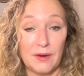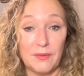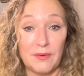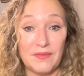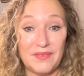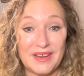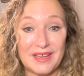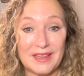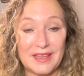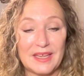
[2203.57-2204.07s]
a
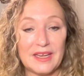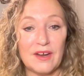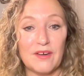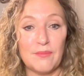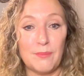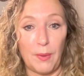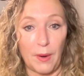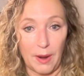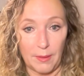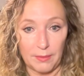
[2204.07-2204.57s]
revealing
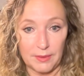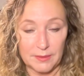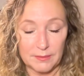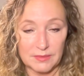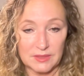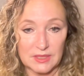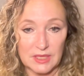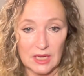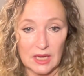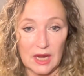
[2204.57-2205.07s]
of
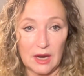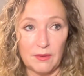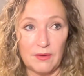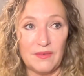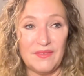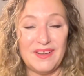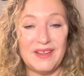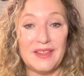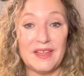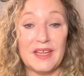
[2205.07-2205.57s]
problems, a
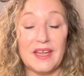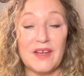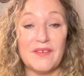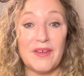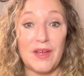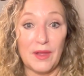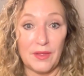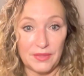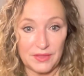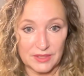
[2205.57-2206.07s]
revealing
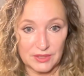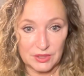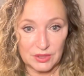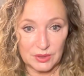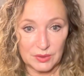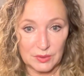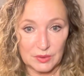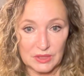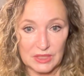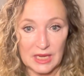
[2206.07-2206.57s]
of health
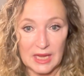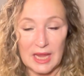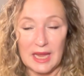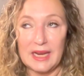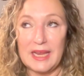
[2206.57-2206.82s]
issues,